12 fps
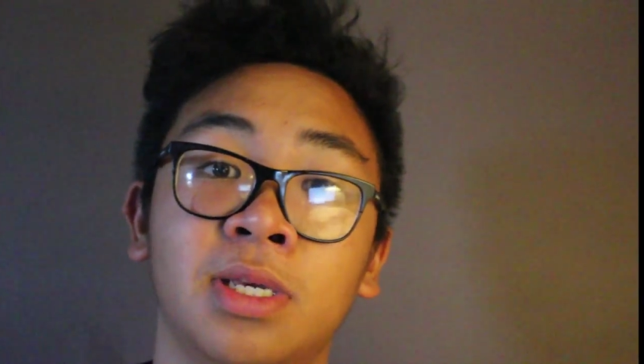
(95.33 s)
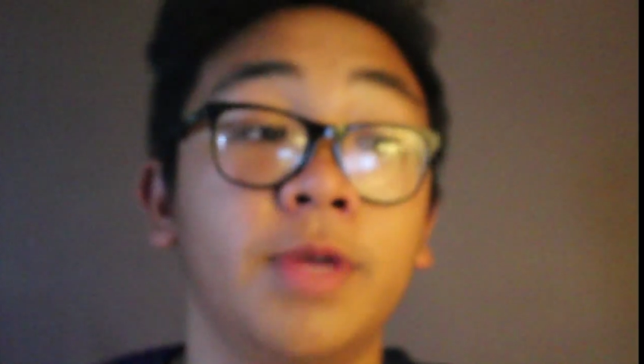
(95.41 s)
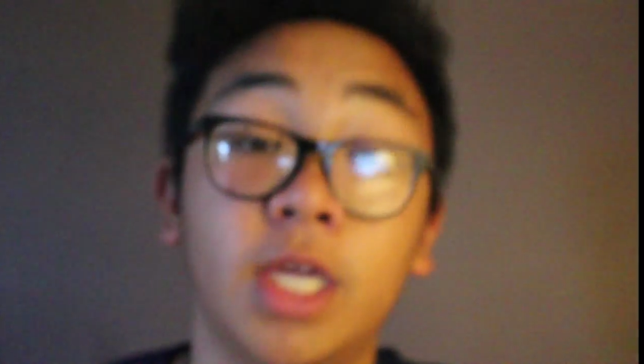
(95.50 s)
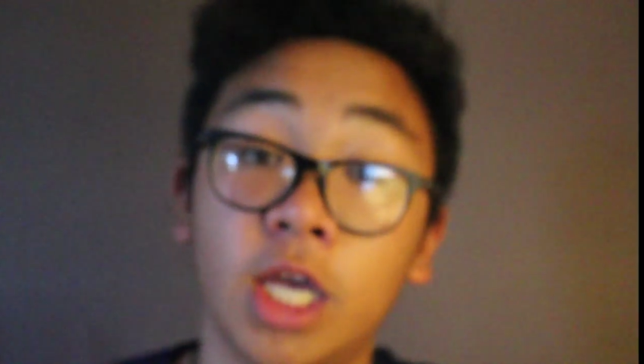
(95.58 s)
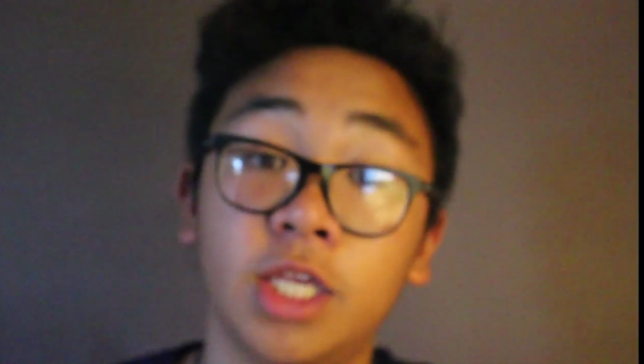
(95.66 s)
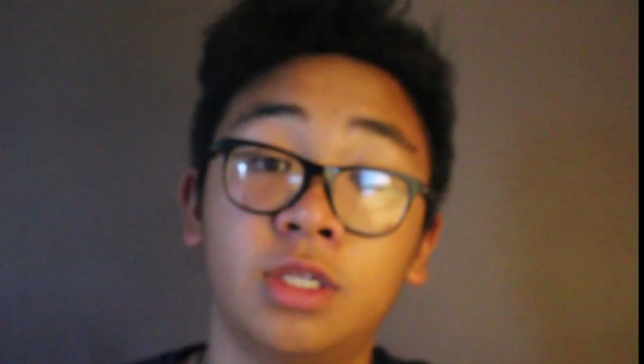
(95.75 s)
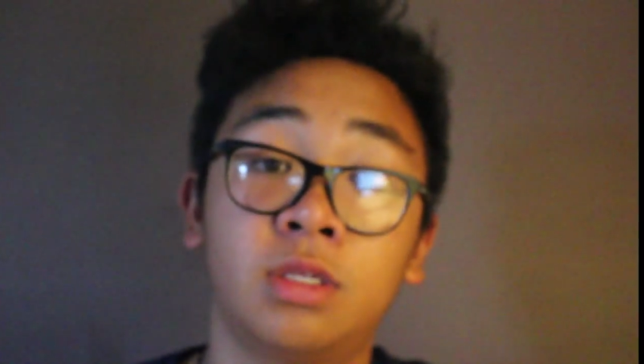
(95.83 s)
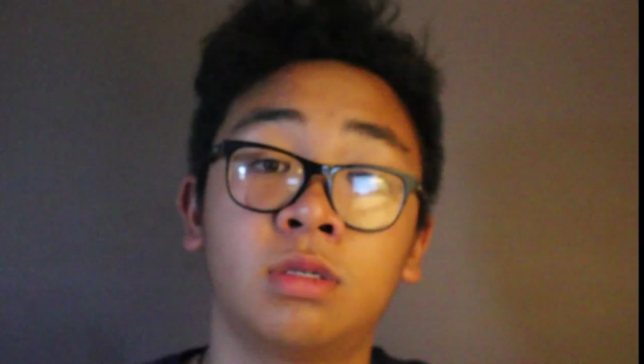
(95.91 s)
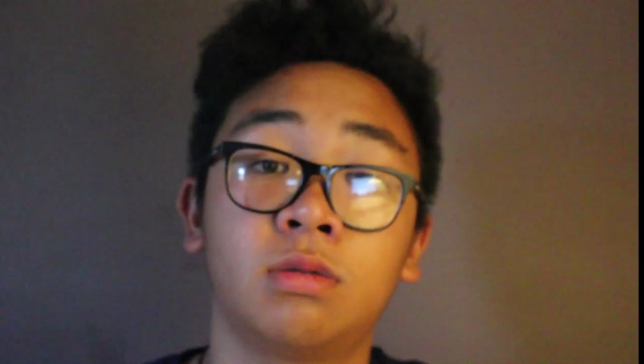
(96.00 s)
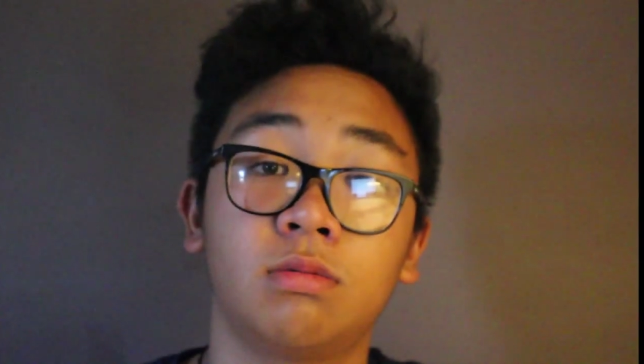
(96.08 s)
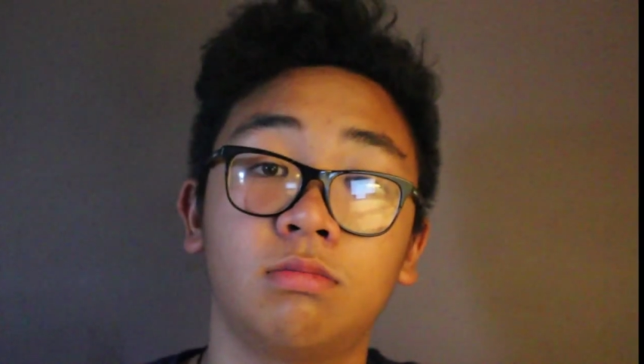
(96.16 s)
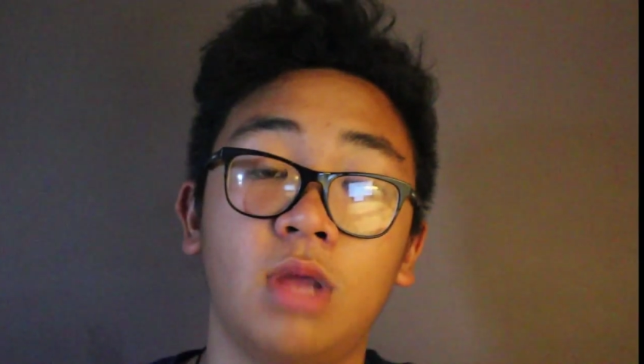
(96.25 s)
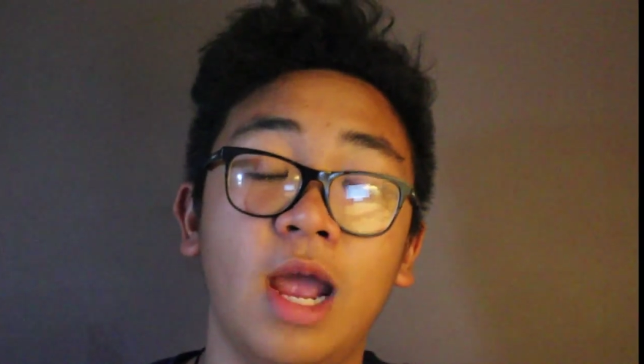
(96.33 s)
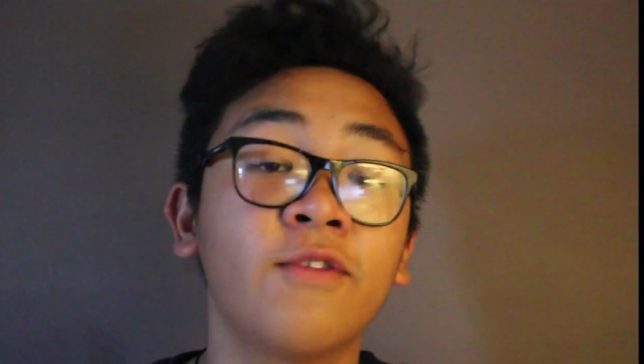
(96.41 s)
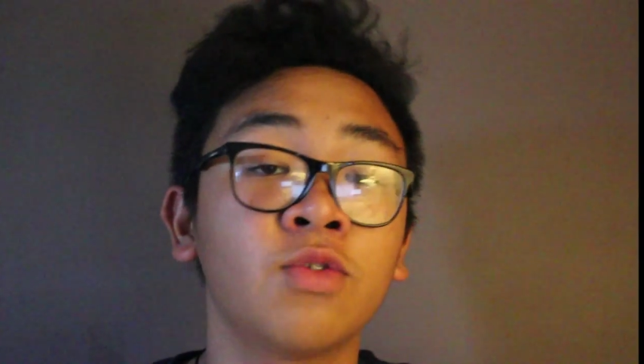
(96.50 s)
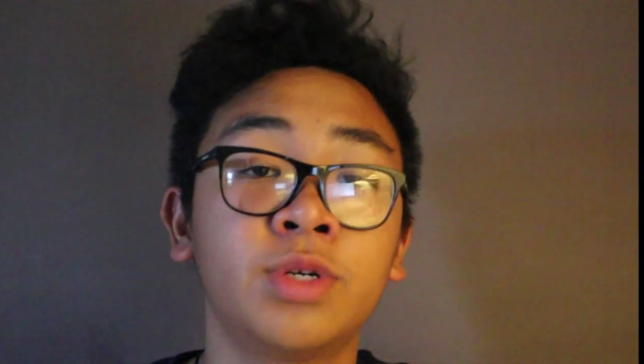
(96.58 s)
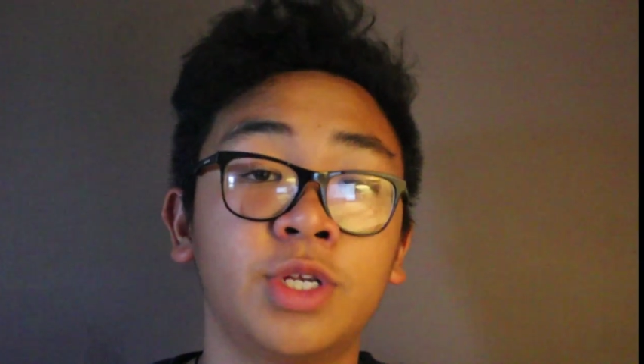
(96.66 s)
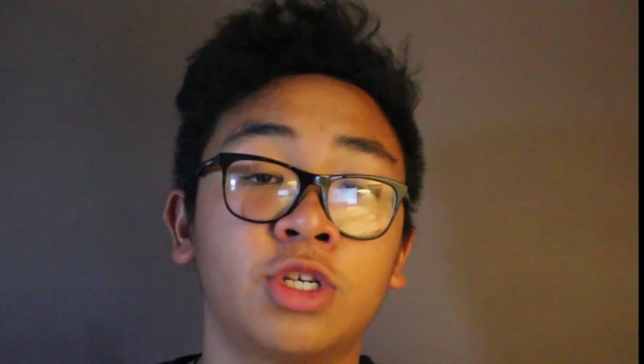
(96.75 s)
Because
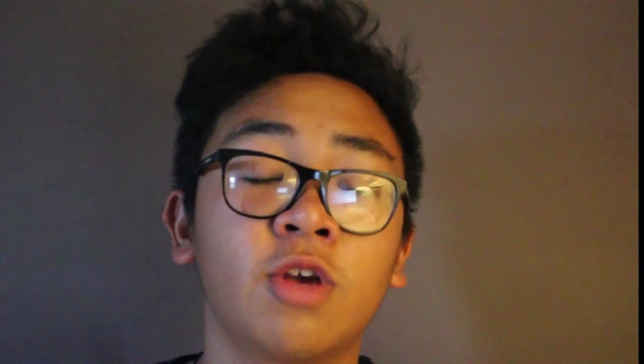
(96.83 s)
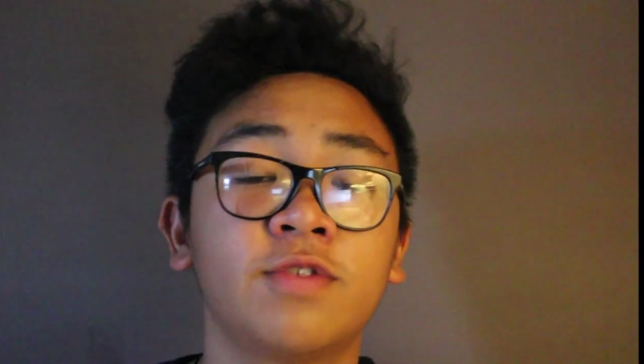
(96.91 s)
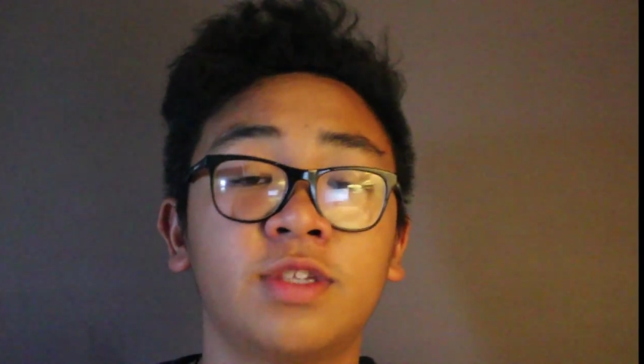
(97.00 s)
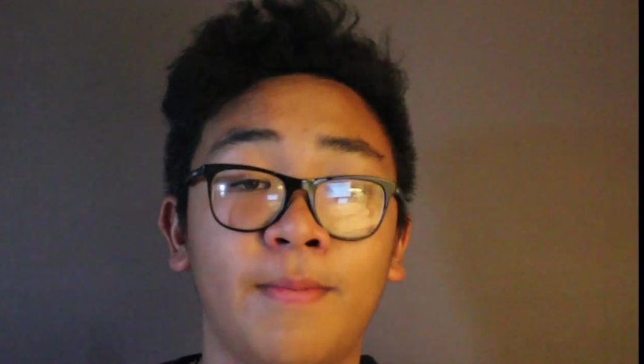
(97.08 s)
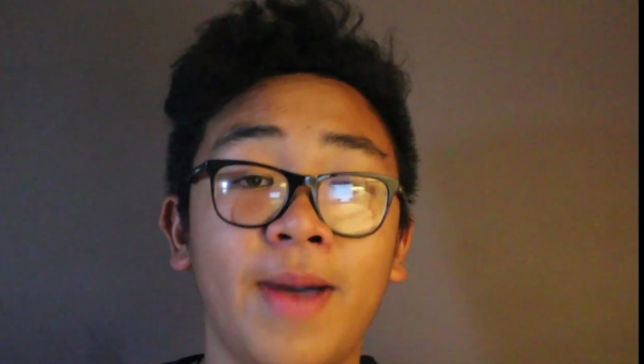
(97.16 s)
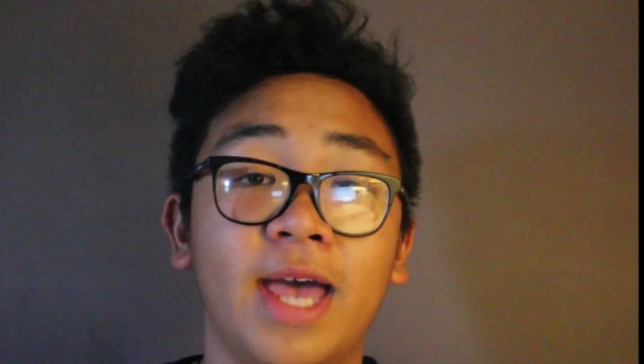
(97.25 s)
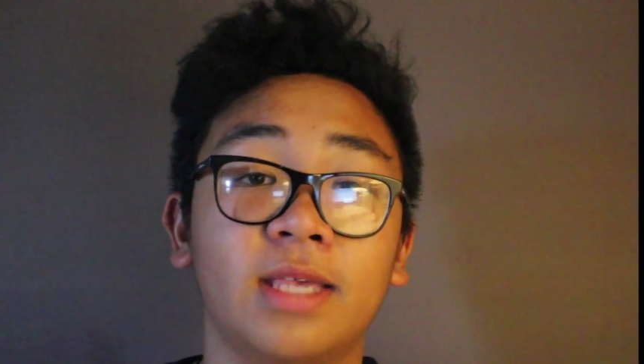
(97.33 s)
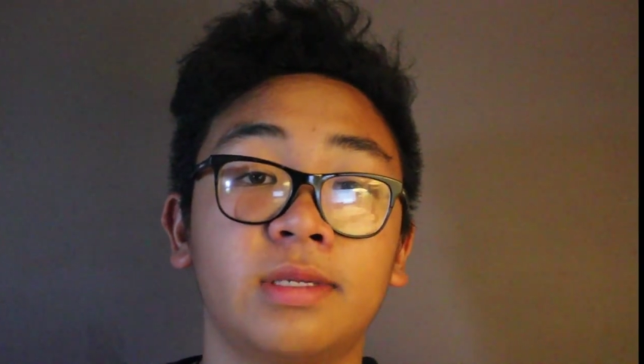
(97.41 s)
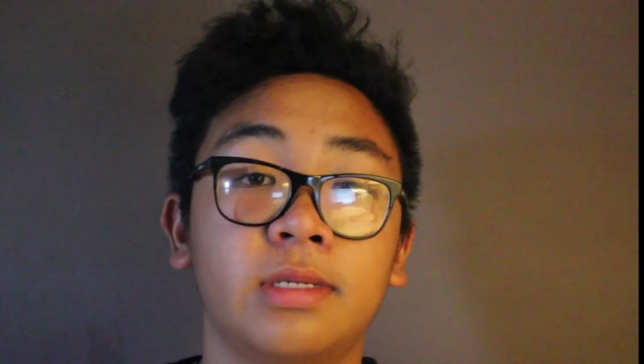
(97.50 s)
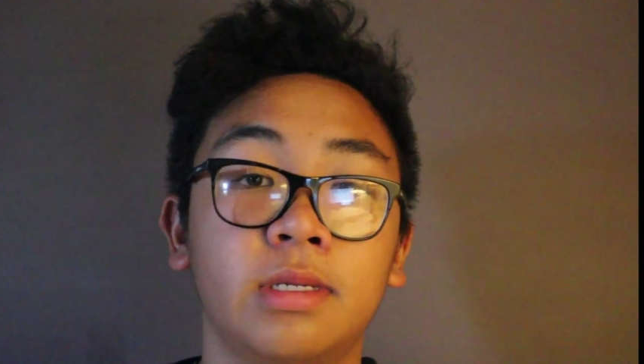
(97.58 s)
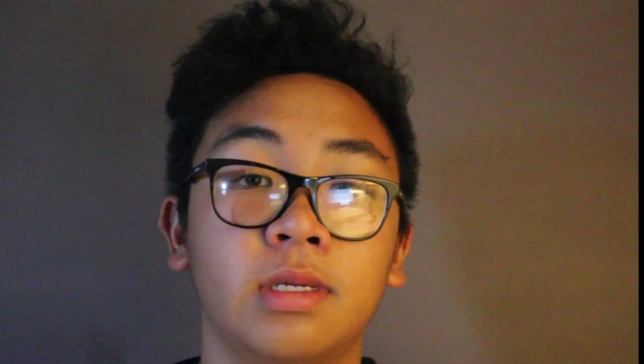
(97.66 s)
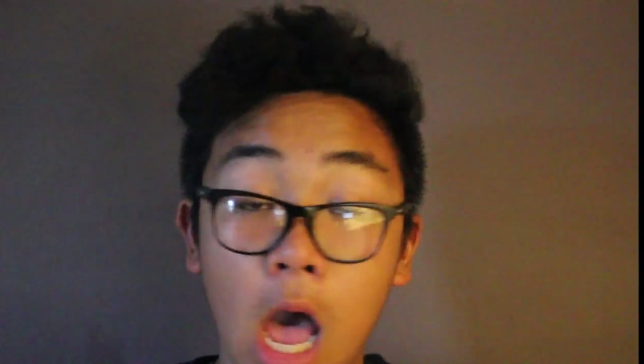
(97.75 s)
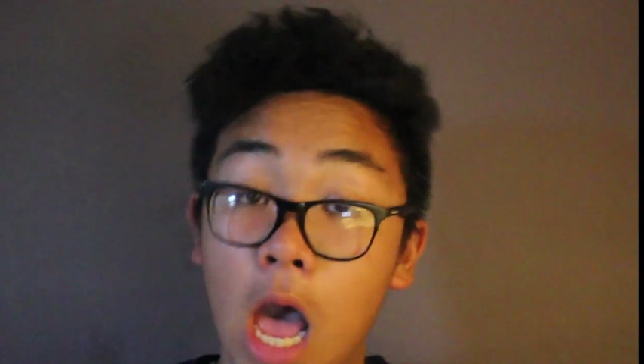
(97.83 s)
everyone deserves the best.